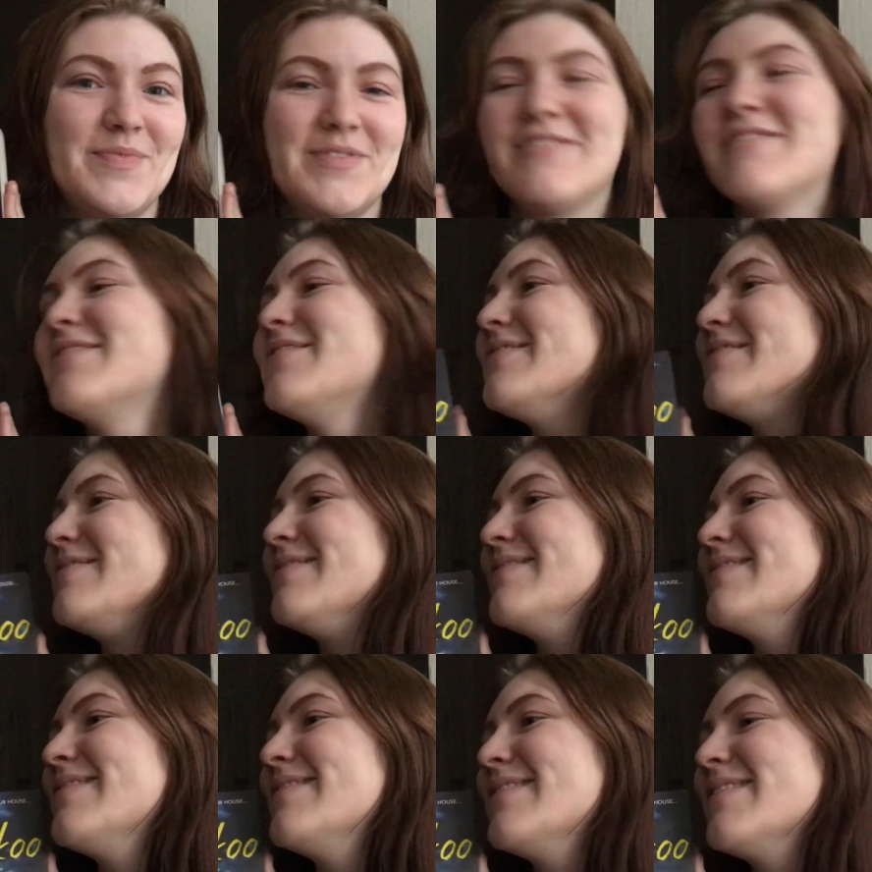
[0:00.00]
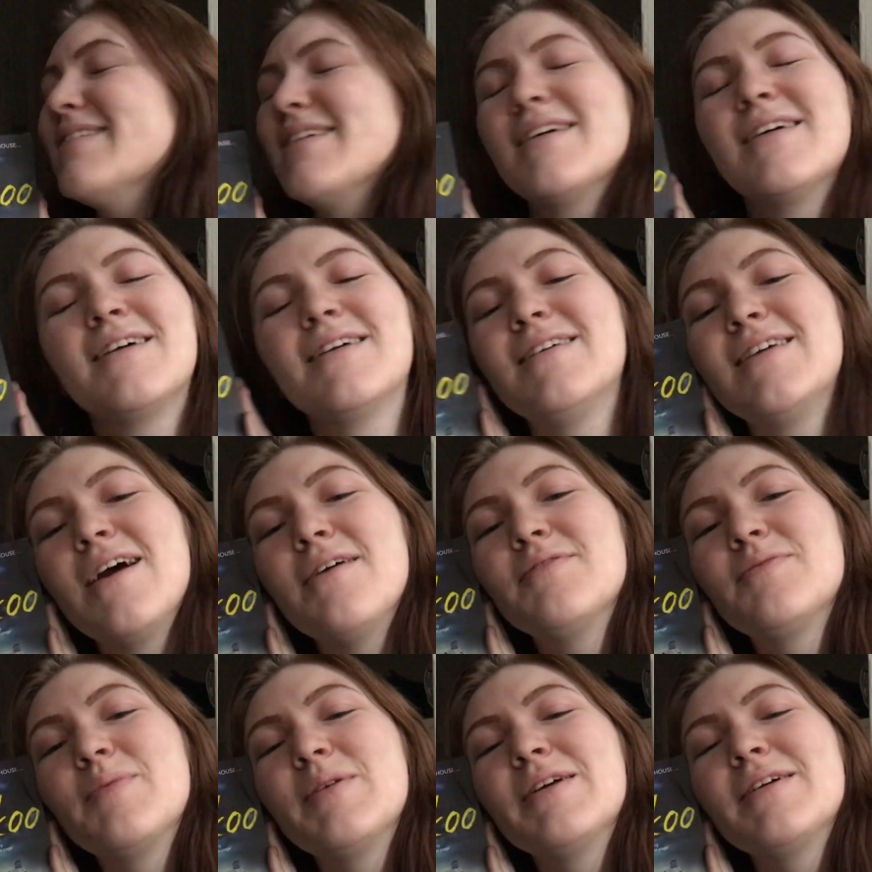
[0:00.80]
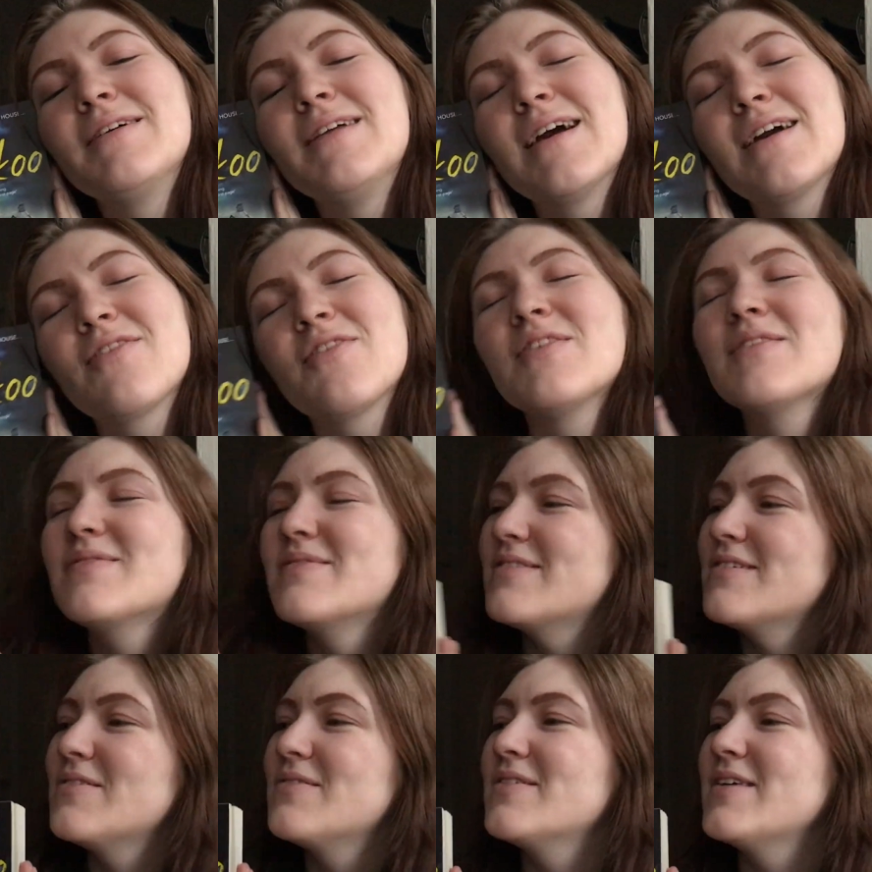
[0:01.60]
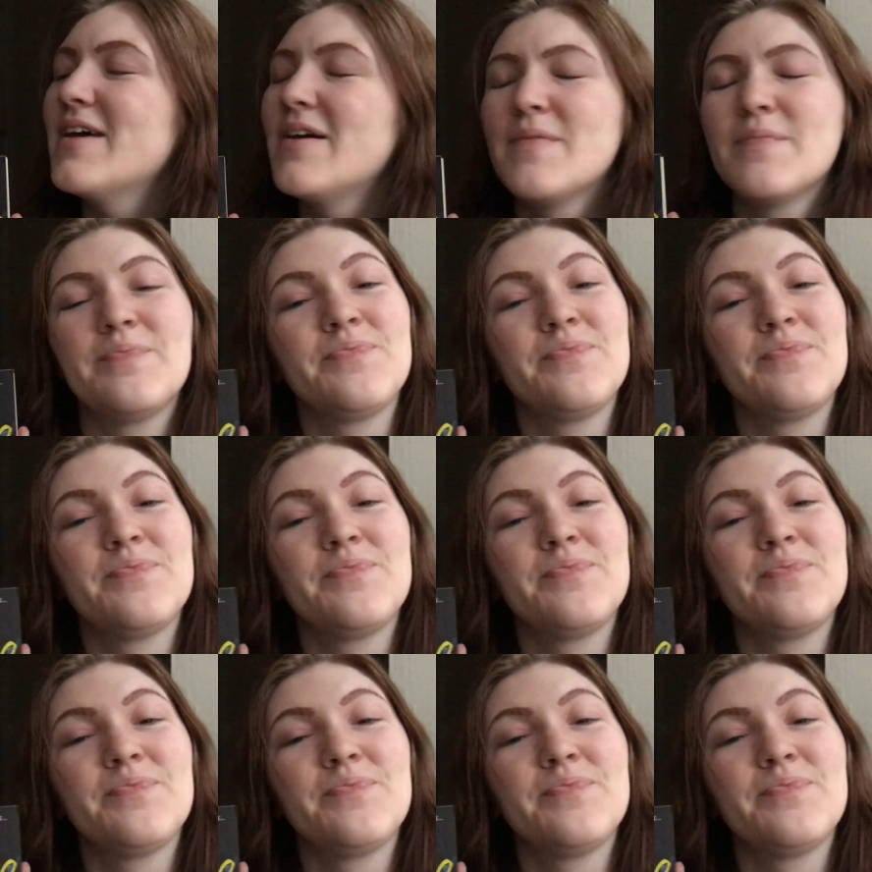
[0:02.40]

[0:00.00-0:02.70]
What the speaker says: So yeah, it was pretty good actually. So yeah,